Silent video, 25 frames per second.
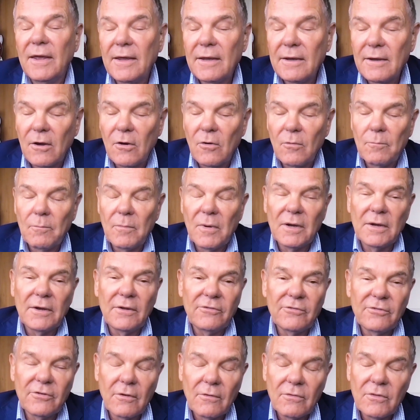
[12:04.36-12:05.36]
out money.
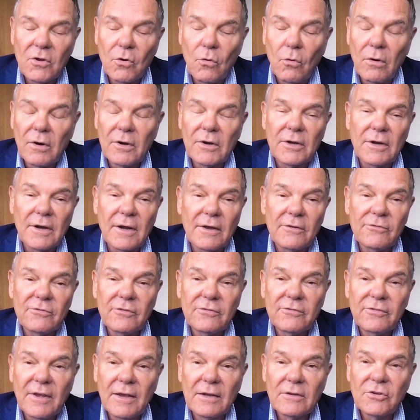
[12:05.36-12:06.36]
So the
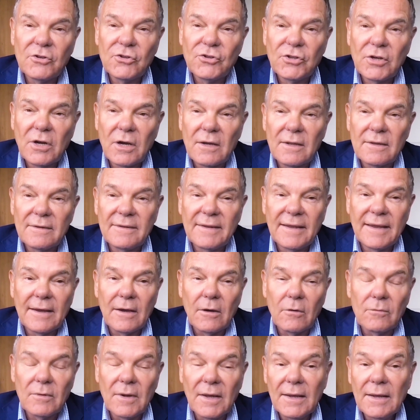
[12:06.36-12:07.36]
organizers had to shut it
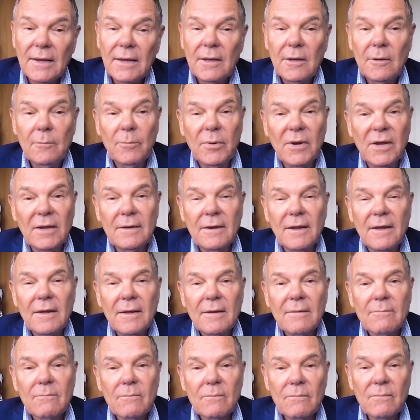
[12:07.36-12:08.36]
down. But
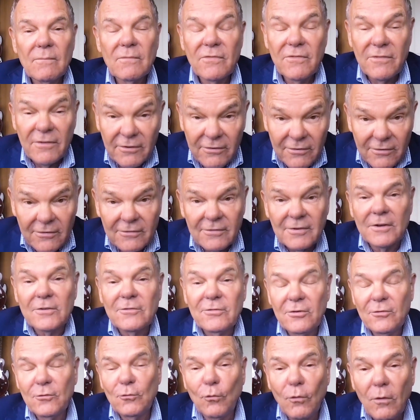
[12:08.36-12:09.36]
this is
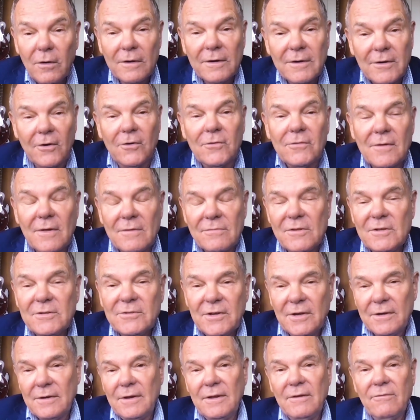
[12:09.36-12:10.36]
extraordinary that this
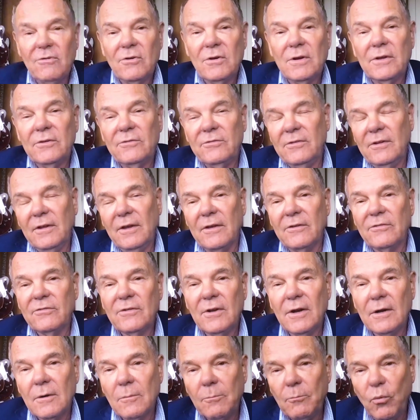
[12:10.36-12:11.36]
could even exist,
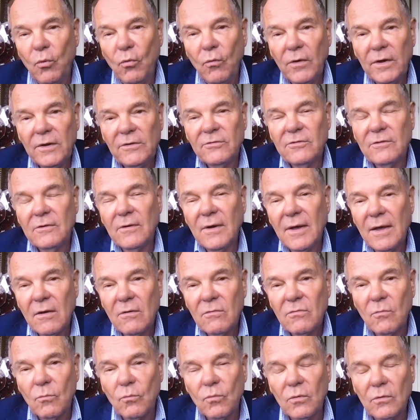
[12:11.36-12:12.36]
and it points to how
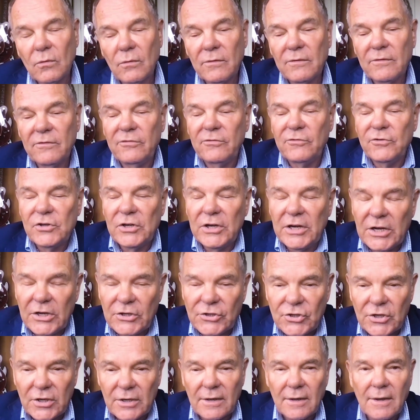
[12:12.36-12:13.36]
the world is changing.